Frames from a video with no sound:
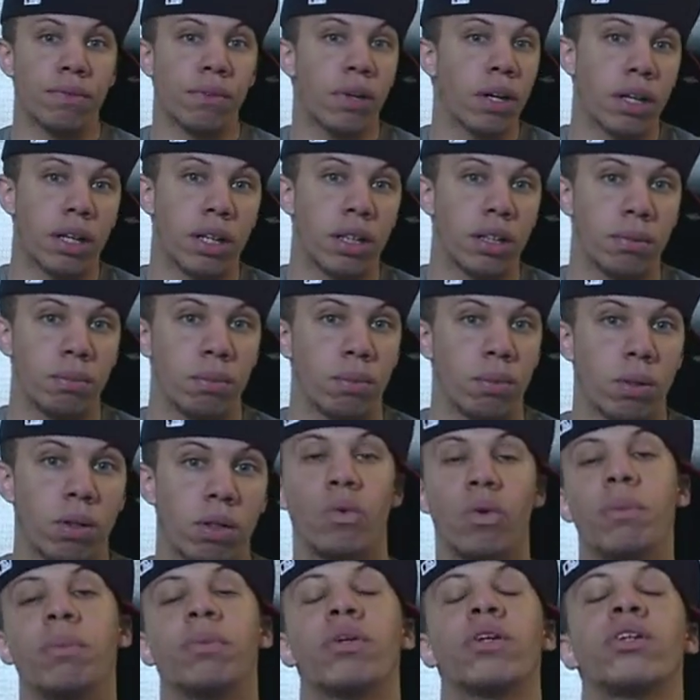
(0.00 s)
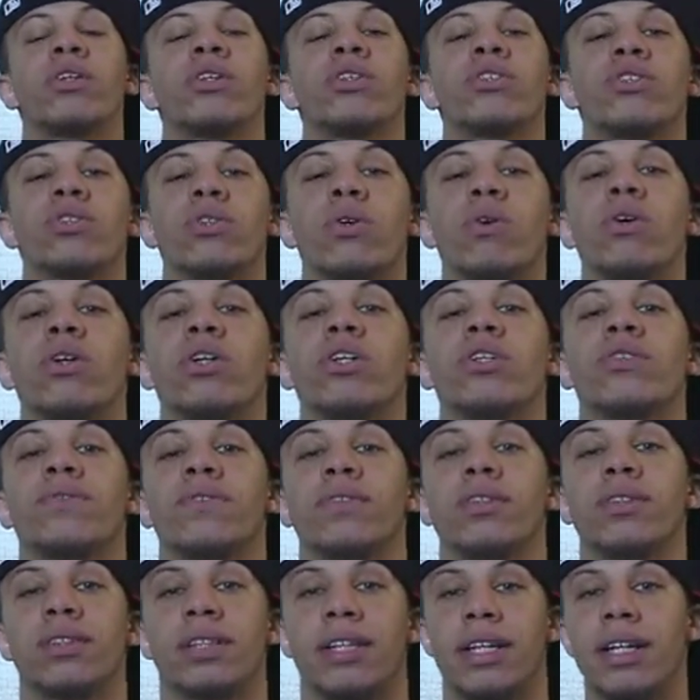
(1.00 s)
fuck anymore. Women are notorious
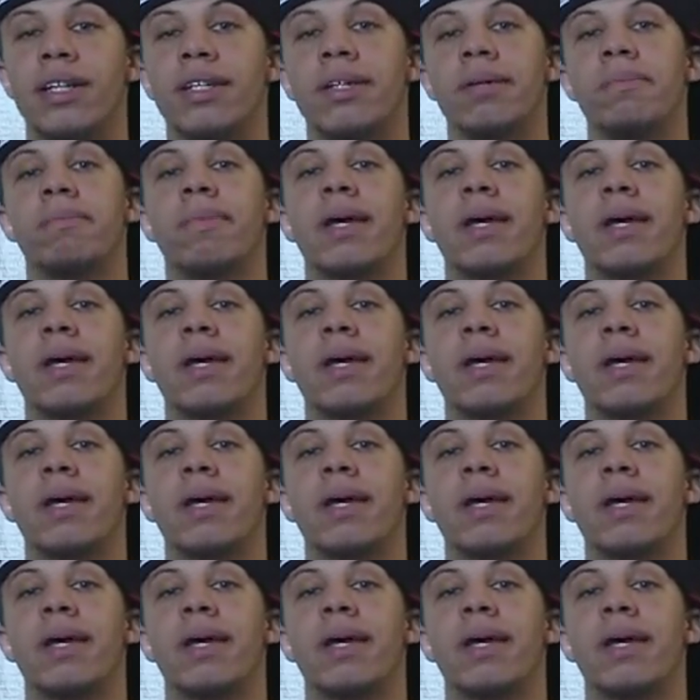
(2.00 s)
for getting a